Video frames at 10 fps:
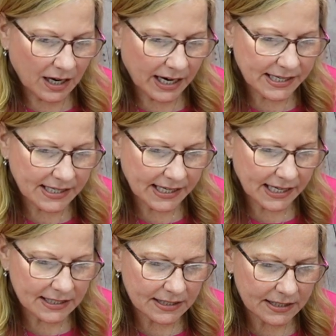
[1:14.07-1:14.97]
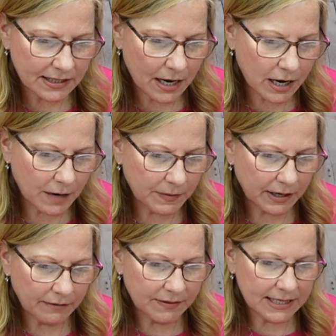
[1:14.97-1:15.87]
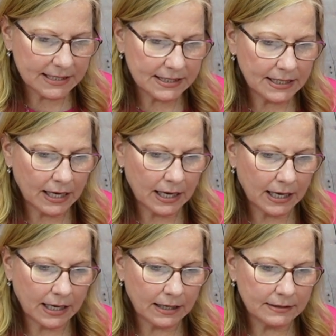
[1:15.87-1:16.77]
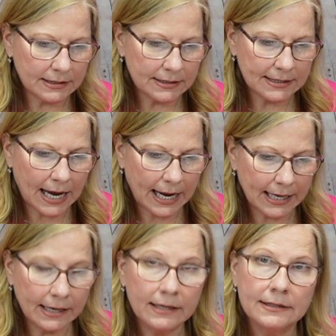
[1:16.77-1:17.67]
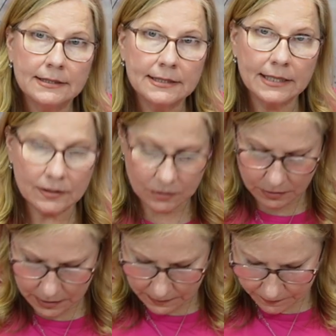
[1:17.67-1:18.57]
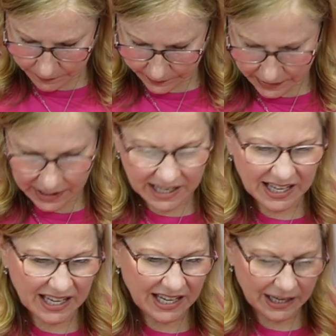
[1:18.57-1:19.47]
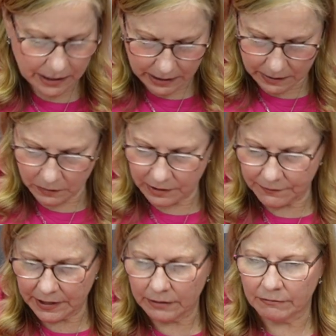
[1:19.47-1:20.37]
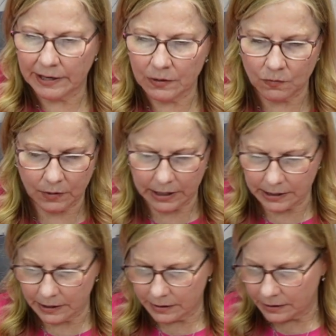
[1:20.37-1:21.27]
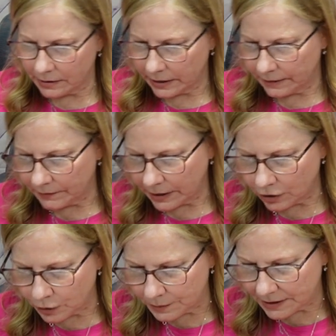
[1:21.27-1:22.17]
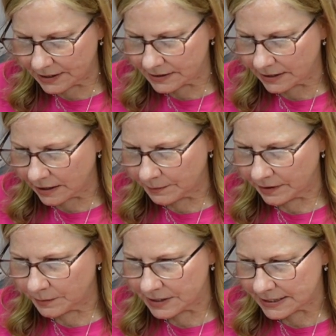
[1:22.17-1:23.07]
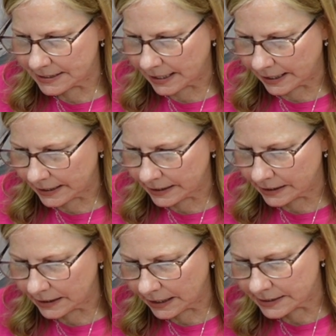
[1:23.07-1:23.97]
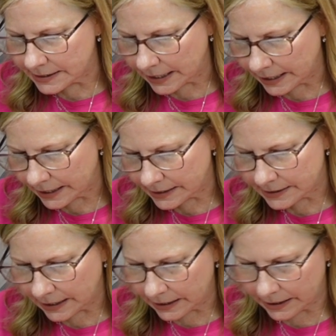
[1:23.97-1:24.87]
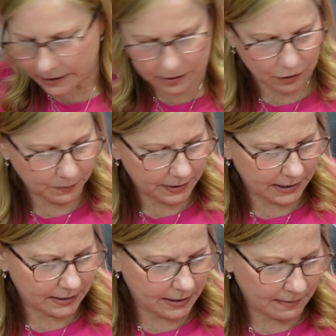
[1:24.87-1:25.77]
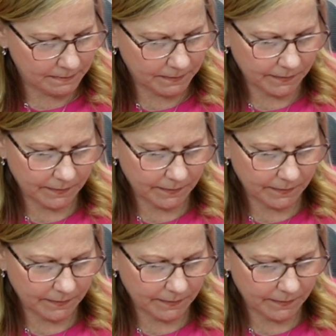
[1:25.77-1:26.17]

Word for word: I did get some of these uh, die stencils and I want to find the right one here. I have not opened these up. I've been dying, dying, dying to open these up.